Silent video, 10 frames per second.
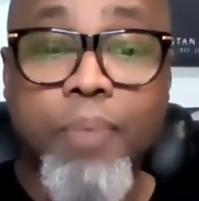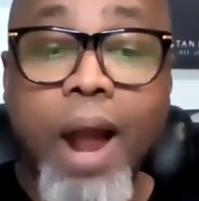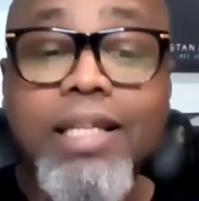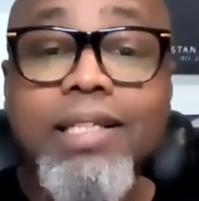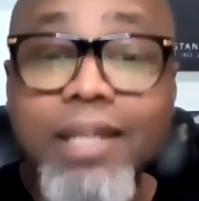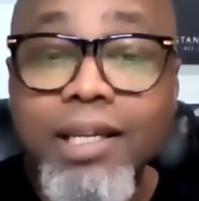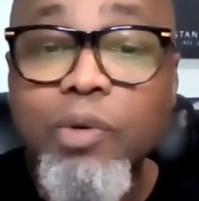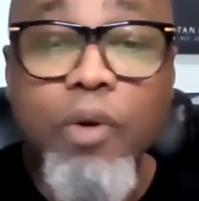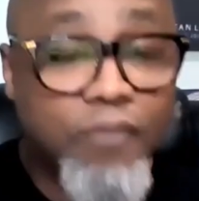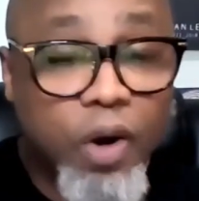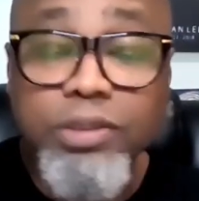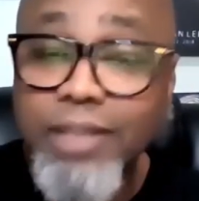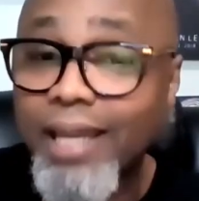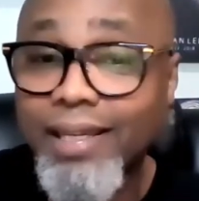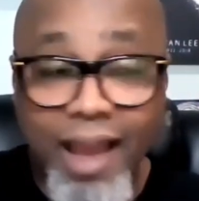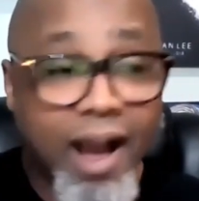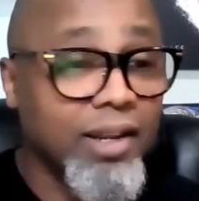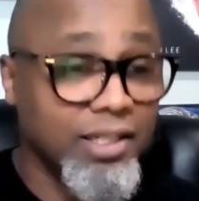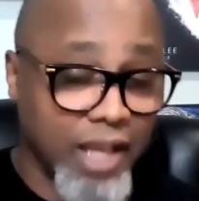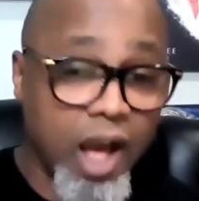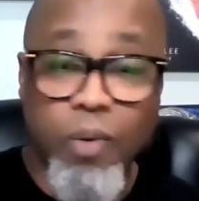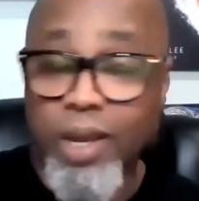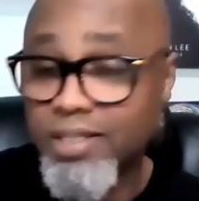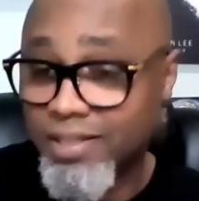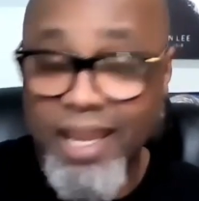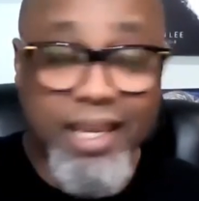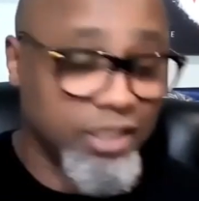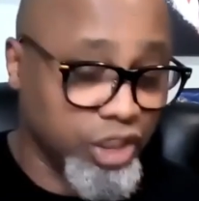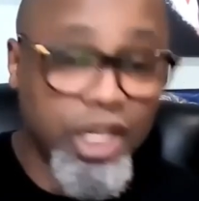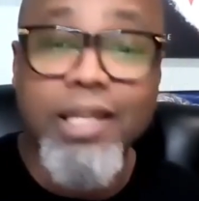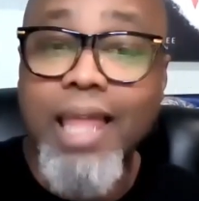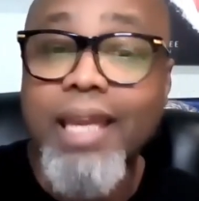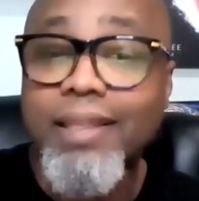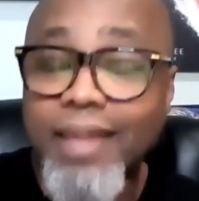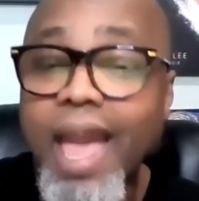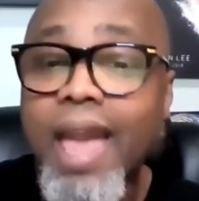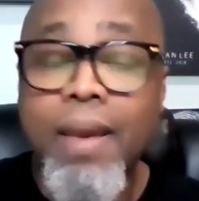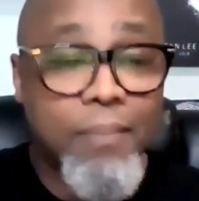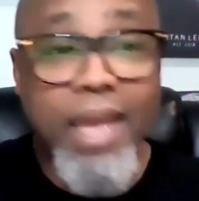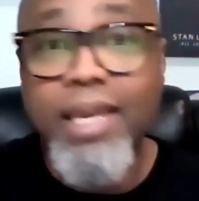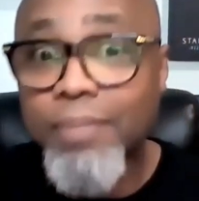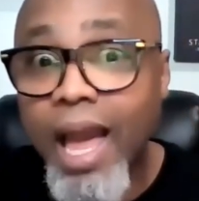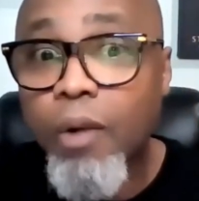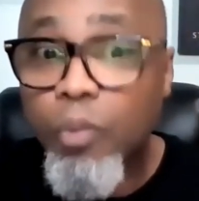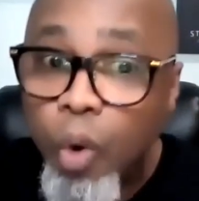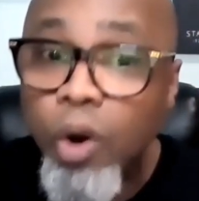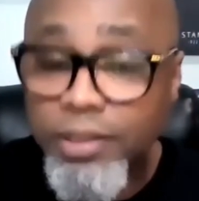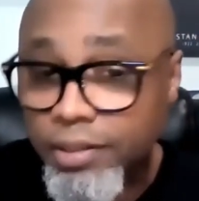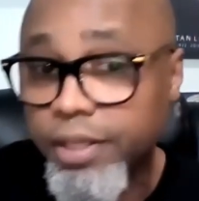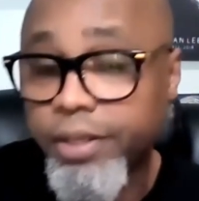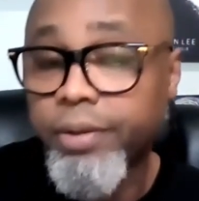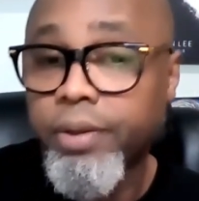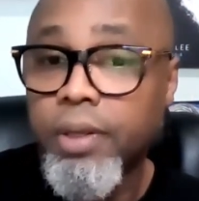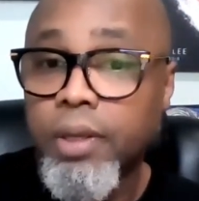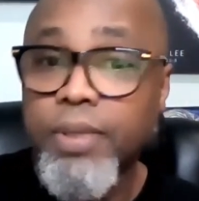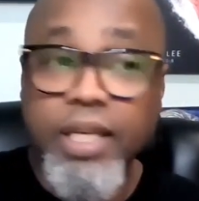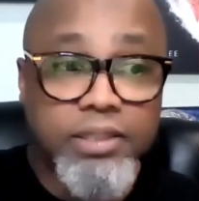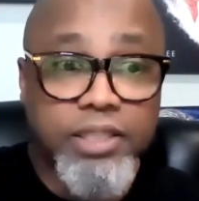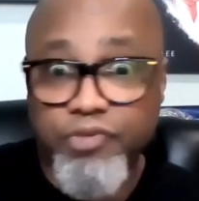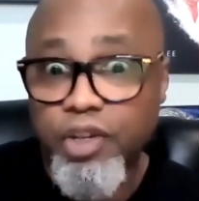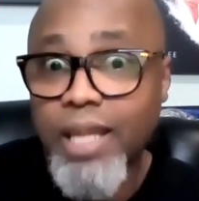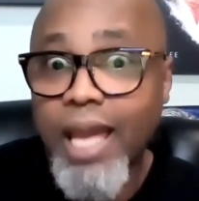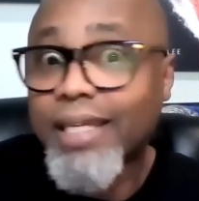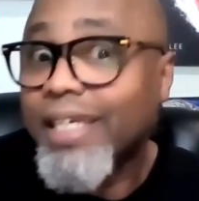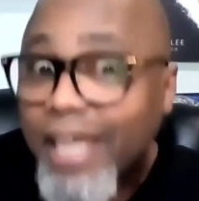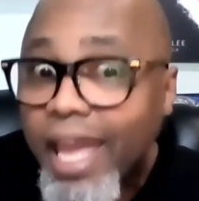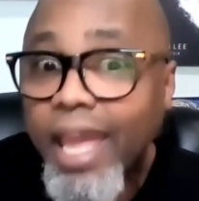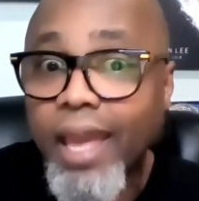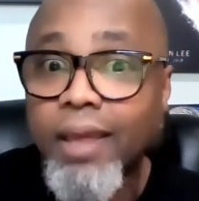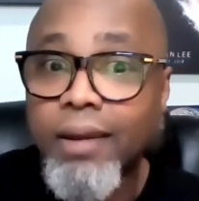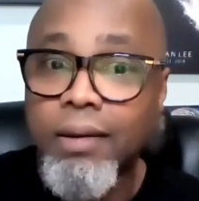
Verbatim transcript: Probably dealing with folks like y'all that's always saying shit like that make him not want to because he feel like he can't.